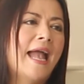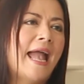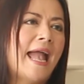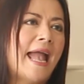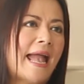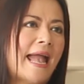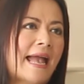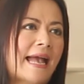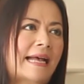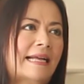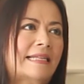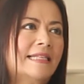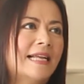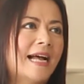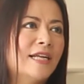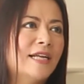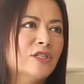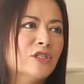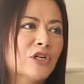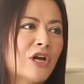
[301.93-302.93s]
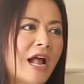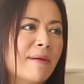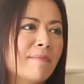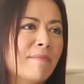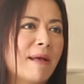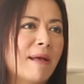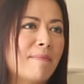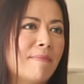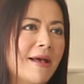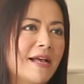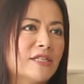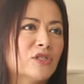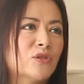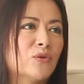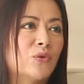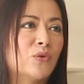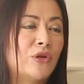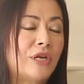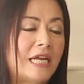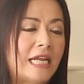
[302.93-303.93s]
And I try my best
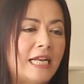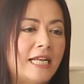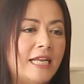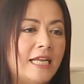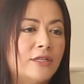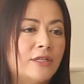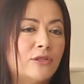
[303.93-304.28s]
really